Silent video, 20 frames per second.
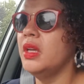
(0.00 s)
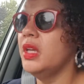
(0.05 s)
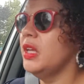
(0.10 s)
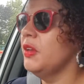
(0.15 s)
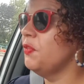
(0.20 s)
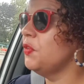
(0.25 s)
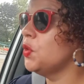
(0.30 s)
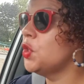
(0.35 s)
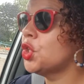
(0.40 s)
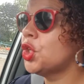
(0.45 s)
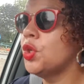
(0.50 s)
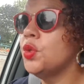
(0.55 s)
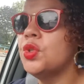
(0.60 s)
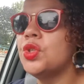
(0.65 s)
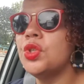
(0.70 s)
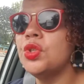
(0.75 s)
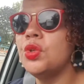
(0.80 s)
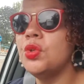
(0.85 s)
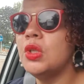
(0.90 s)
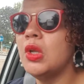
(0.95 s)
if you choose
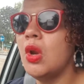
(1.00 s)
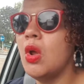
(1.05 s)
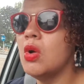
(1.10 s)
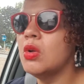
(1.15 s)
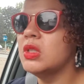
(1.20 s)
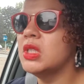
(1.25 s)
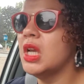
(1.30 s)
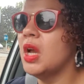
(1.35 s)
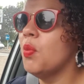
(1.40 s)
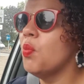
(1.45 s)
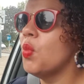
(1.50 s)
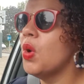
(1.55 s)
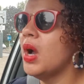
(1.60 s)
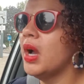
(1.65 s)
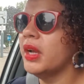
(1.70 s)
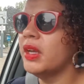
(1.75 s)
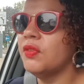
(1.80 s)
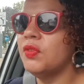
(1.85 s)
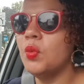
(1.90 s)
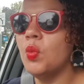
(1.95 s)
to do the long-term
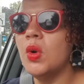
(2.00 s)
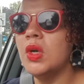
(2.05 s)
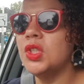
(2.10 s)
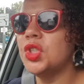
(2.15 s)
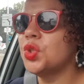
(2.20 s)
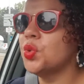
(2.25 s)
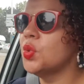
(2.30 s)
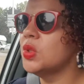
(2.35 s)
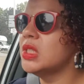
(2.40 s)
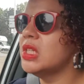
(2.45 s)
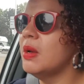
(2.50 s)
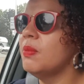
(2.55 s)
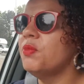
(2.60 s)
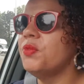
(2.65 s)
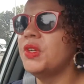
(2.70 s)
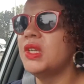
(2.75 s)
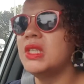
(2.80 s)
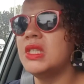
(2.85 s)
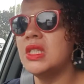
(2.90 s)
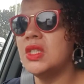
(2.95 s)
work, if you want short-term
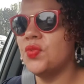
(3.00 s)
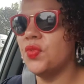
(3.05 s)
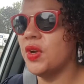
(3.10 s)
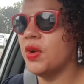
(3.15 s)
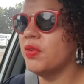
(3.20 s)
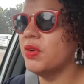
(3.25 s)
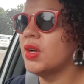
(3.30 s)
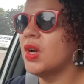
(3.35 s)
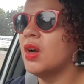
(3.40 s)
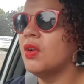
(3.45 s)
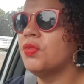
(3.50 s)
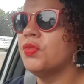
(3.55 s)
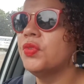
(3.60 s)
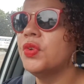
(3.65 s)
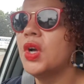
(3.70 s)
fixes, fair enough.